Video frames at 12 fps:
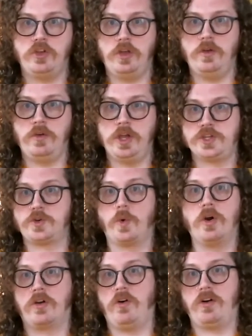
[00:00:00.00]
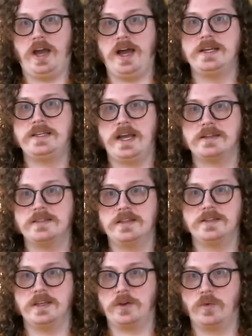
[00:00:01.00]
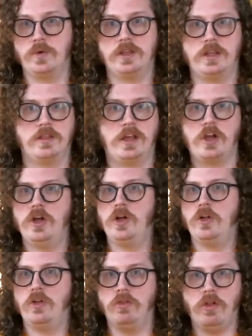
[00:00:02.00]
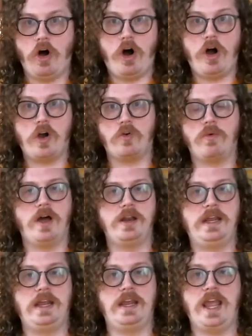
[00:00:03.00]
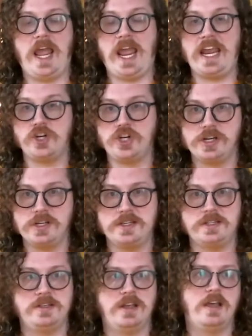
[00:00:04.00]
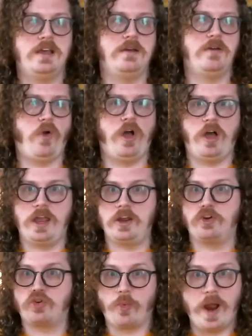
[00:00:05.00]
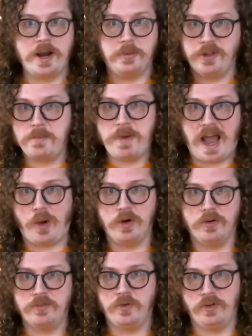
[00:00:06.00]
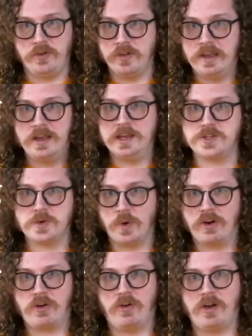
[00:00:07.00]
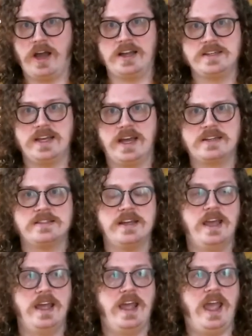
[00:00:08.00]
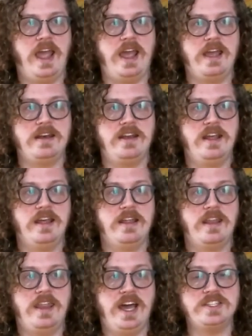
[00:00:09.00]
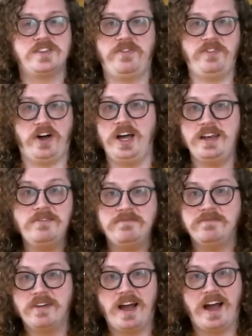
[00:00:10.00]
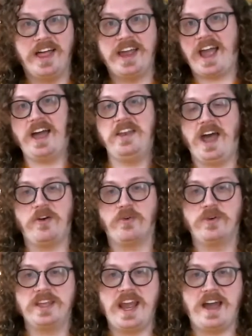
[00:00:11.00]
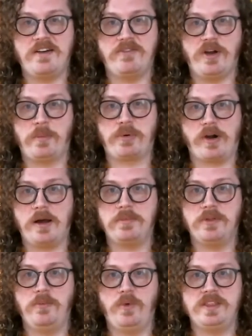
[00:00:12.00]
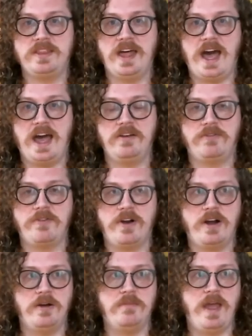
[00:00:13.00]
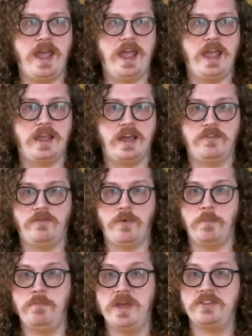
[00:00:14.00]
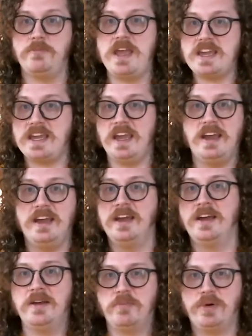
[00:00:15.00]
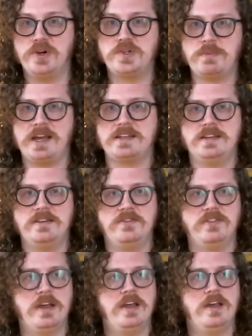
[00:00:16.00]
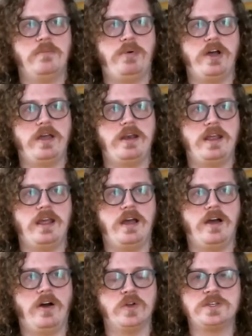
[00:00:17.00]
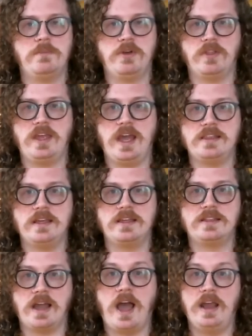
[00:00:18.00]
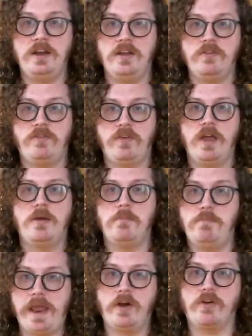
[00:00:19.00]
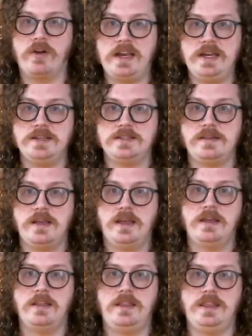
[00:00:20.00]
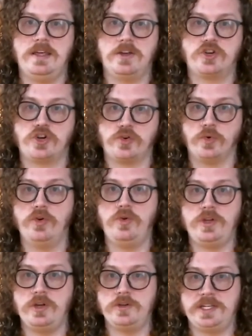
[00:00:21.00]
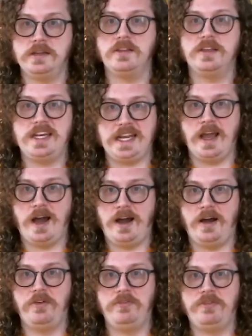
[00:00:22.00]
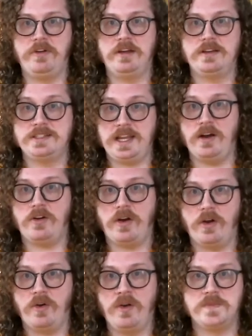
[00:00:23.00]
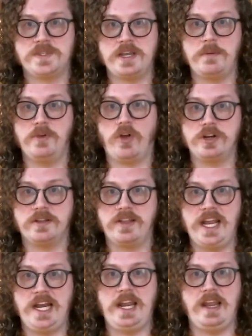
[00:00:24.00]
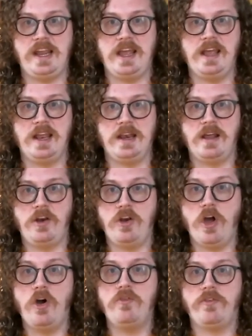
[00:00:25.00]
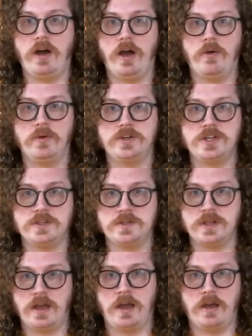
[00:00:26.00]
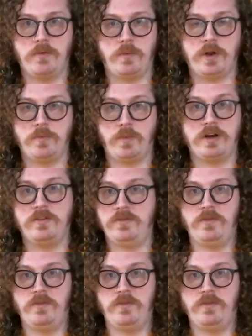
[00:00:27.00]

historical context, this really long-running, ancient, incredibly powerful historical context. And that's fun. Like, I don't really have a problem with that from a kind of myth-making perspective, but ultimately I think that kind of buries the true utility of tarot. Samuel R. Delany in Nova, which is one of